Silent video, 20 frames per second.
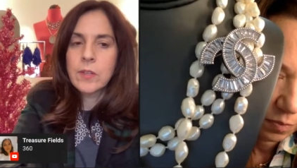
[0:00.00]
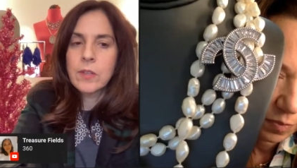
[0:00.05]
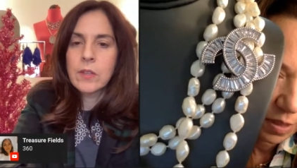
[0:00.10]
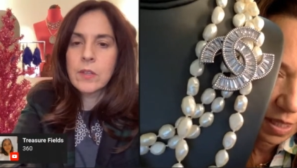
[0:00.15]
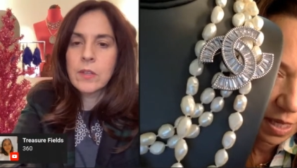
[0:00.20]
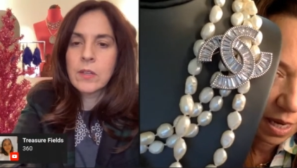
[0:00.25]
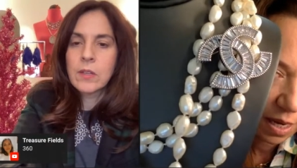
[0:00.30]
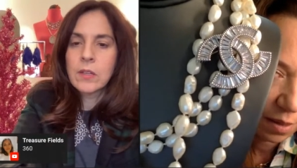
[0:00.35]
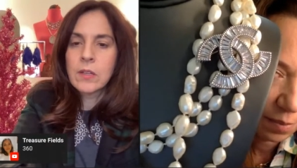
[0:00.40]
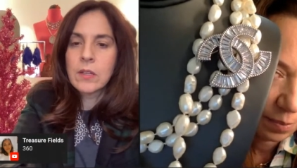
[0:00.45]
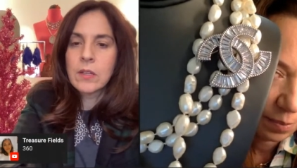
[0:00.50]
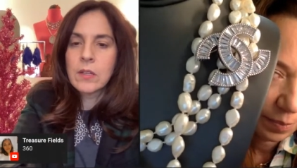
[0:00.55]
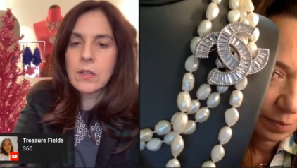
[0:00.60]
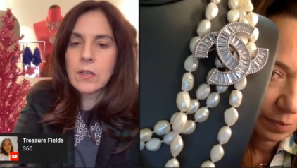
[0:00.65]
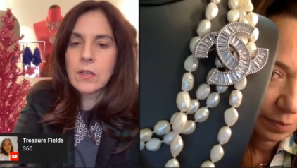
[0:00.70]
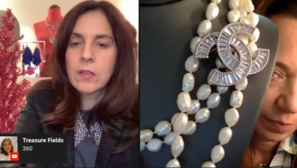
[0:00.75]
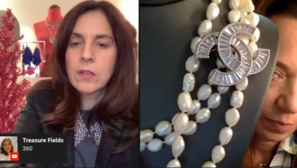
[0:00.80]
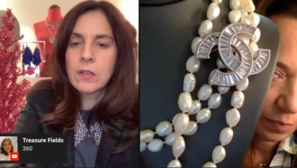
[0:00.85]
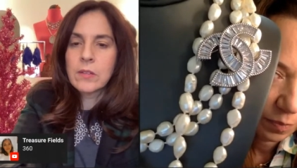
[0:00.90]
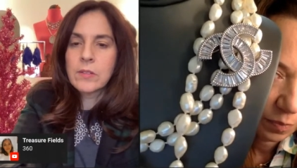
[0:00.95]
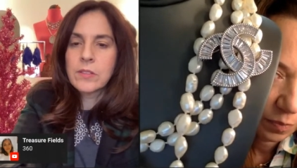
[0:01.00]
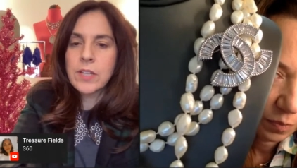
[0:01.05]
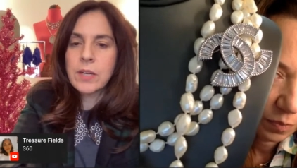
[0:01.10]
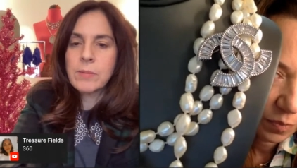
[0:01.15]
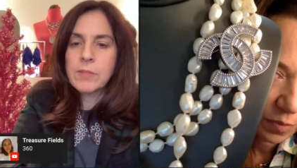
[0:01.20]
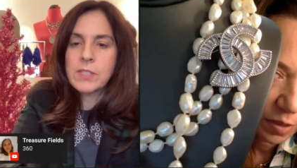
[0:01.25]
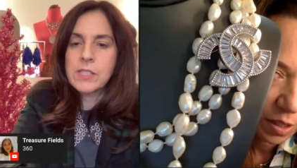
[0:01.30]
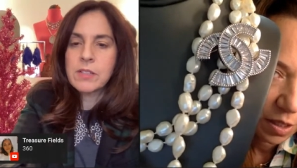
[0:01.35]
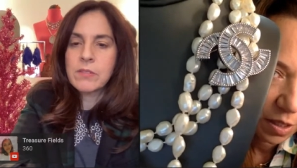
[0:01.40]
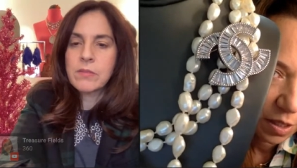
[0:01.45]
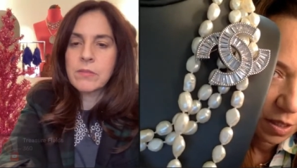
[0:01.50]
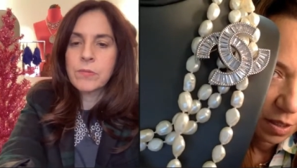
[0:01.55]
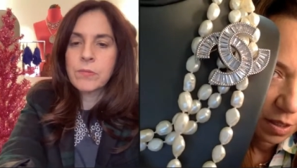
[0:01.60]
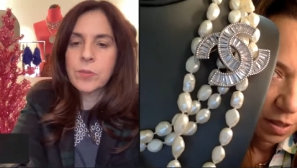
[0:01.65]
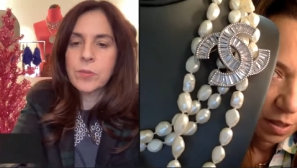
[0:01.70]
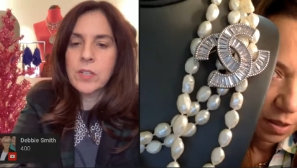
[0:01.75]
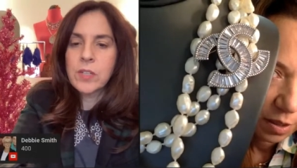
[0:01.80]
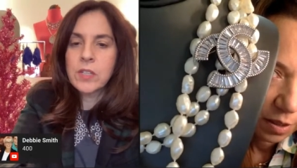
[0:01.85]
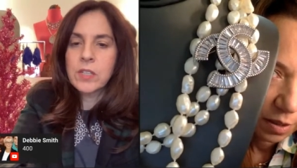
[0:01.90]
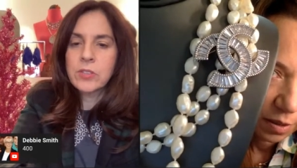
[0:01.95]
Yeah. Debbie's at
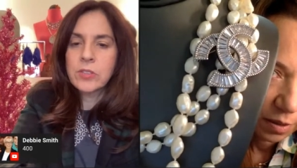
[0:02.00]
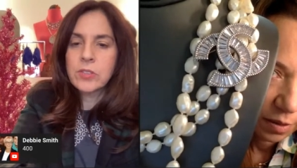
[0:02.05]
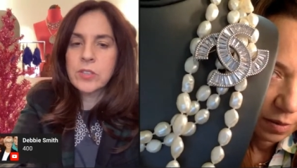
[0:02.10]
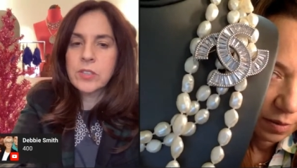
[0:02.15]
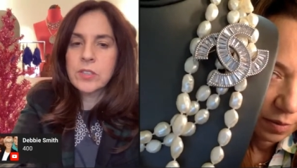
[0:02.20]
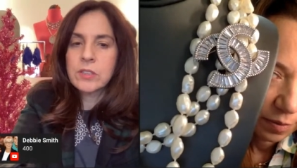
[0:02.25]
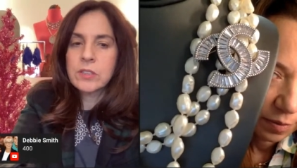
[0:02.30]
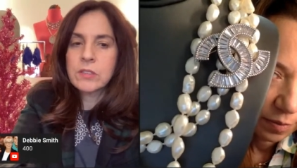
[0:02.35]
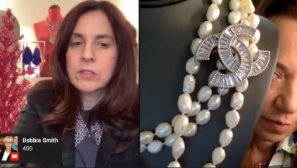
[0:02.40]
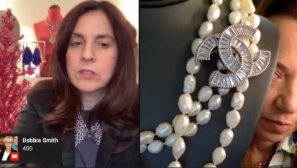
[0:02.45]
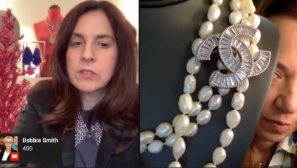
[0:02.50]
400.